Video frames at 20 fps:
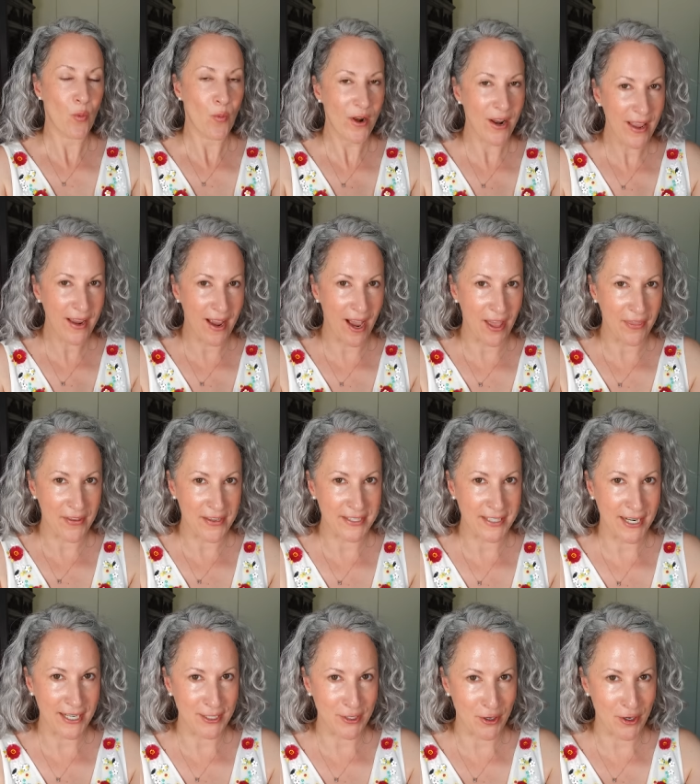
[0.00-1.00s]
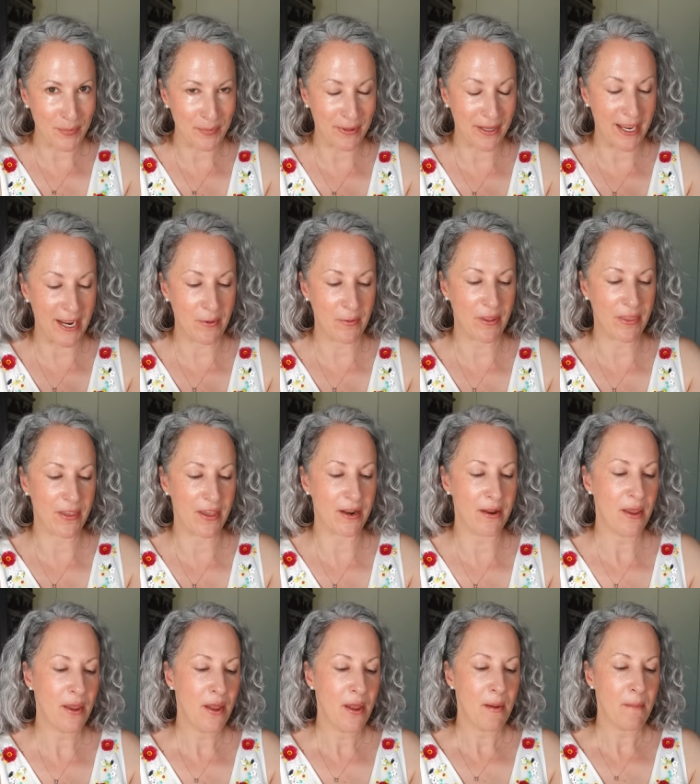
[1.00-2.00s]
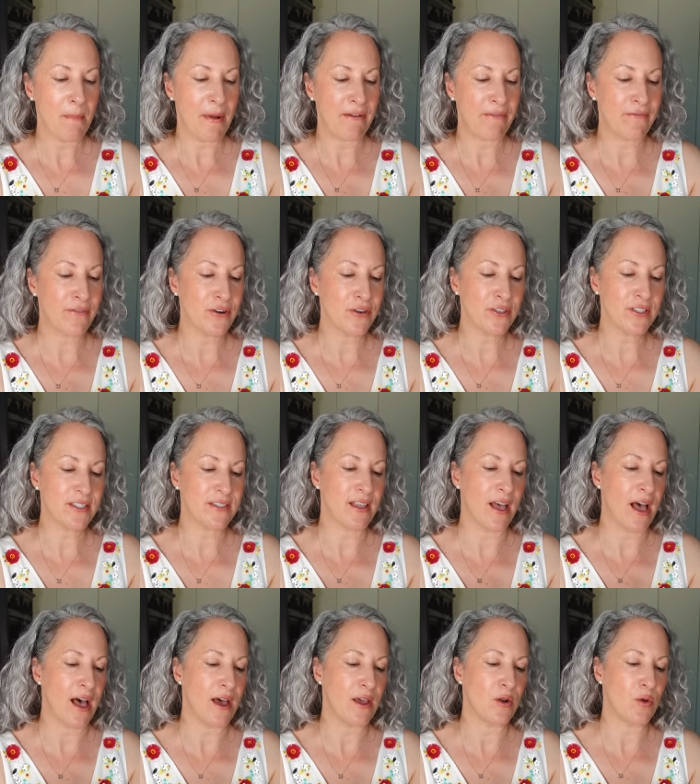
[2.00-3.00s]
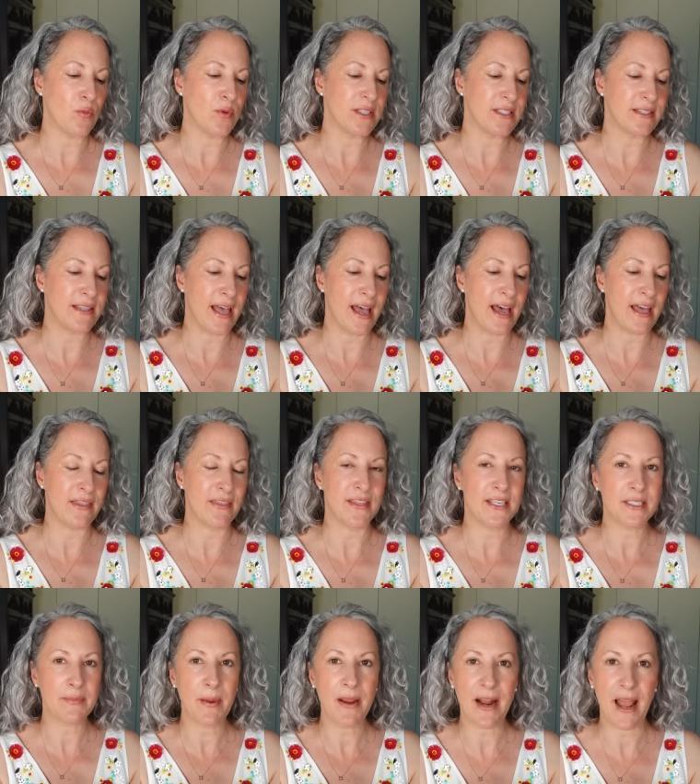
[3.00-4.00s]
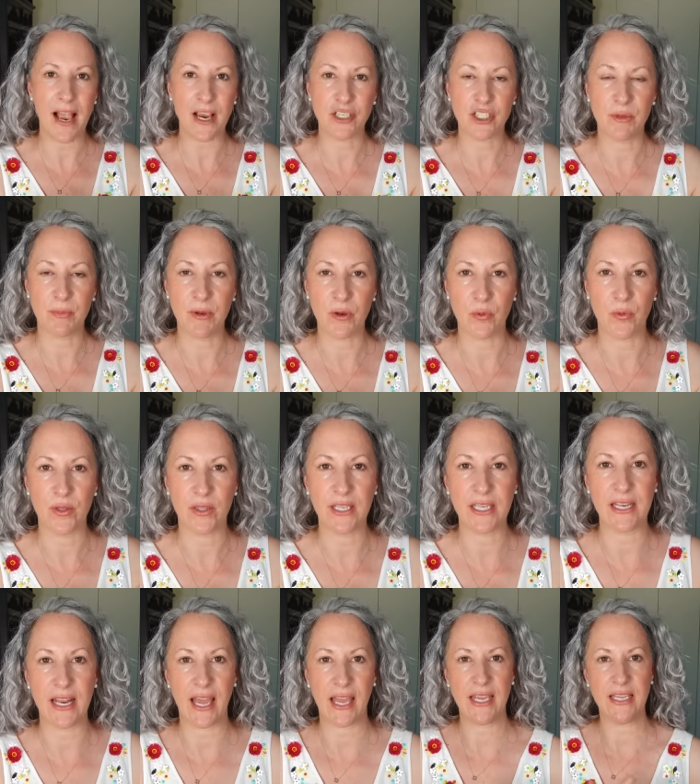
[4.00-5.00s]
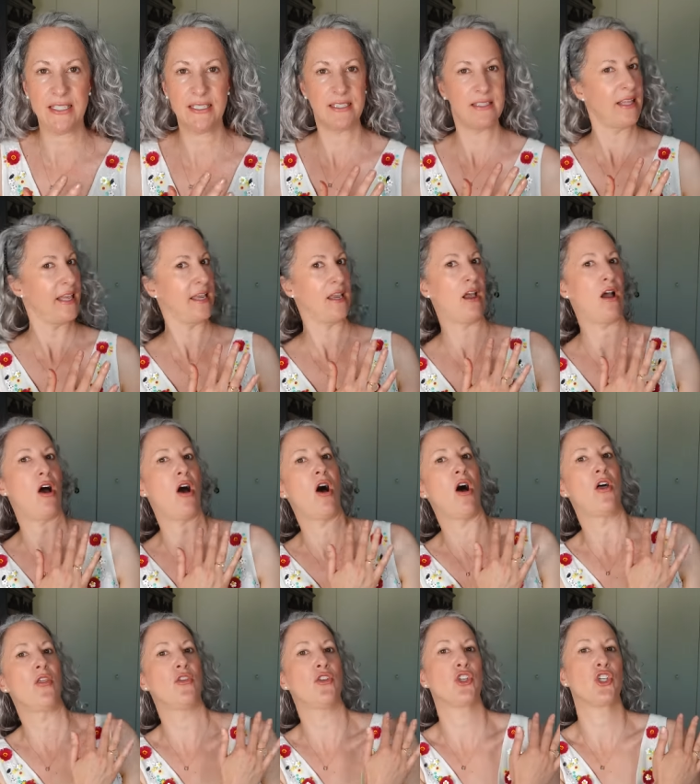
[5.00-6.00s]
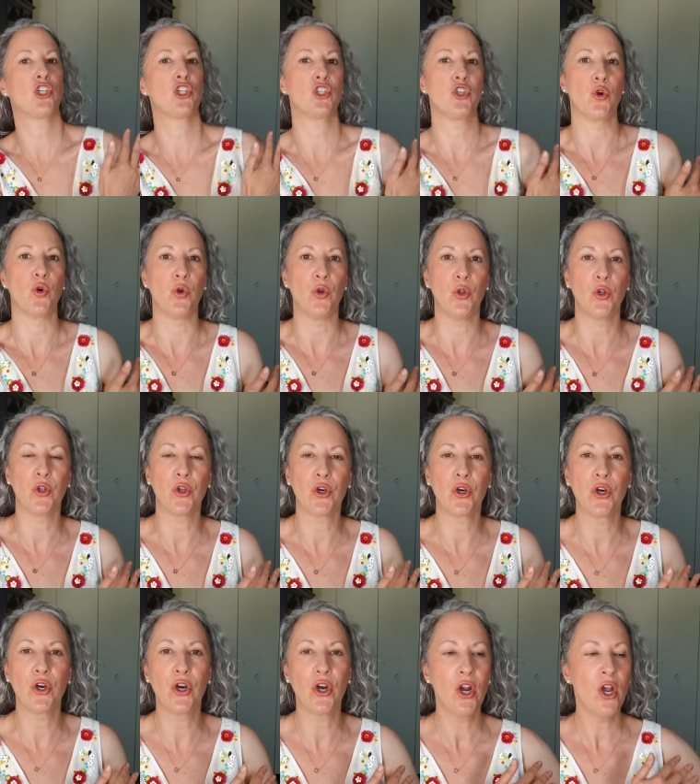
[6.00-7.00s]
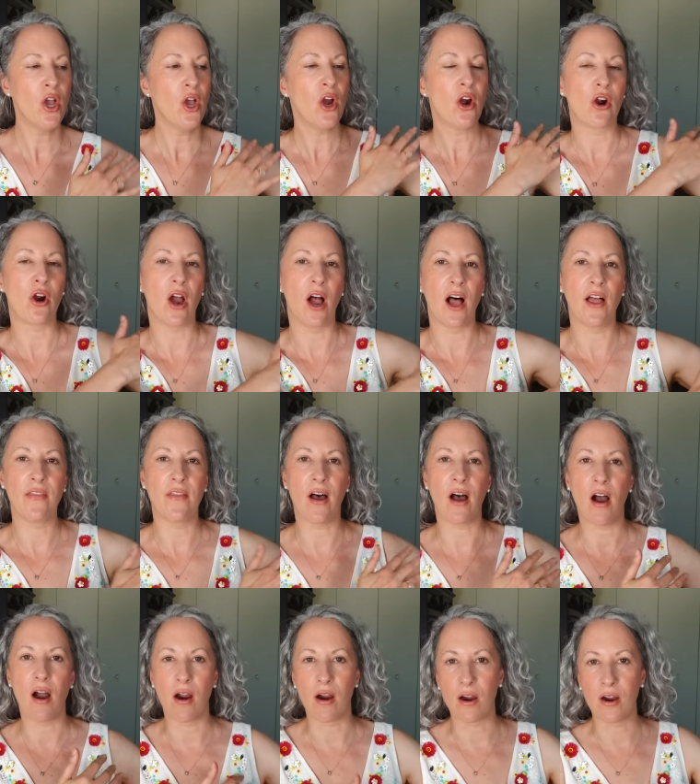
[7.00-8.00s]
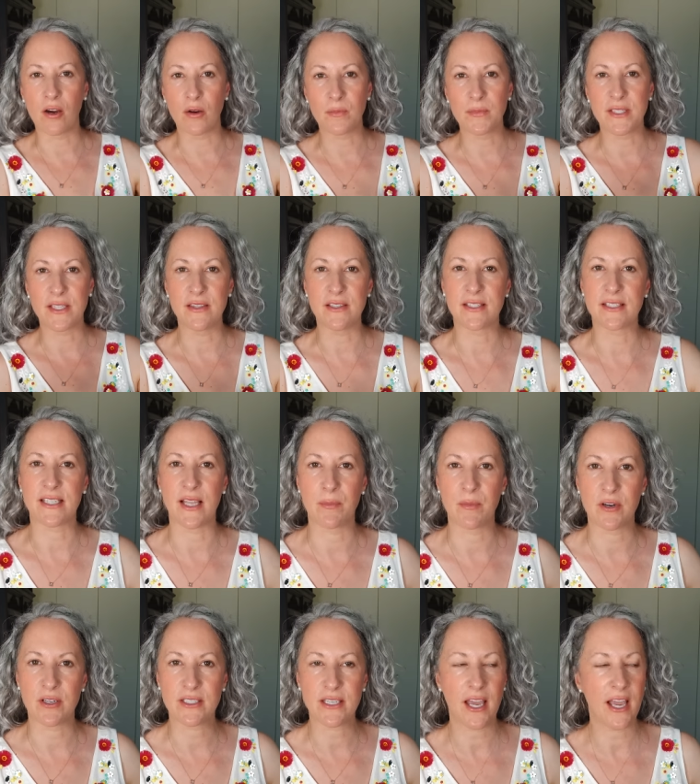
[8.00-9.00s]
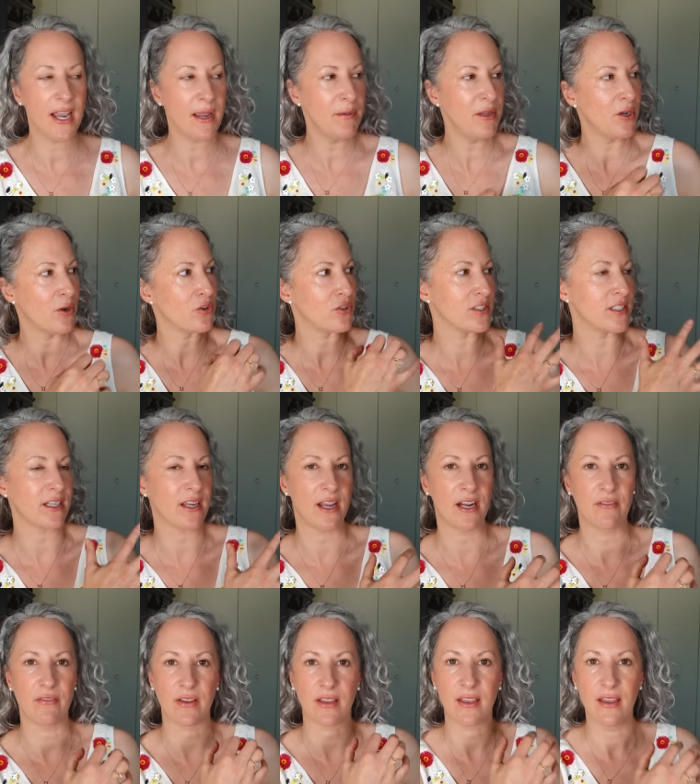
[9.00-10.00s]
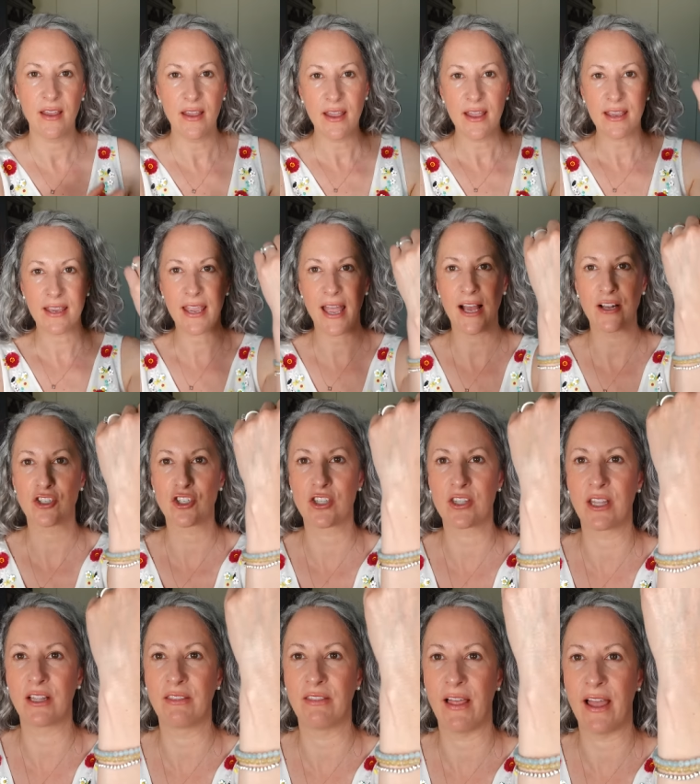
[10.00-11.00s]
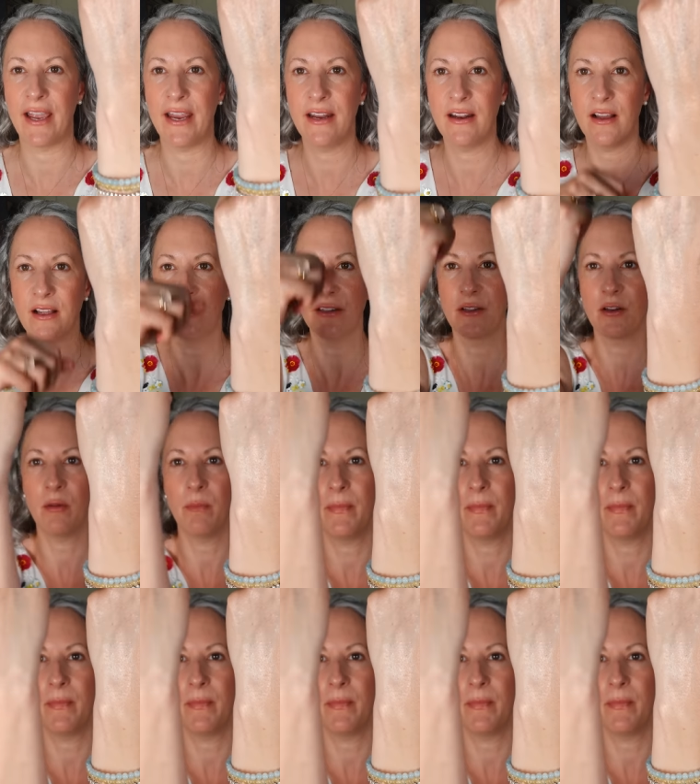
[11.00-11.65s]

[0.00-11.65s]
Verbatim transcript: When I got this and I started playing with it, my first thought was that this might actually be really nice like on the shoulder or on the arms in the summertime, you know, just to kind of like catch the light a little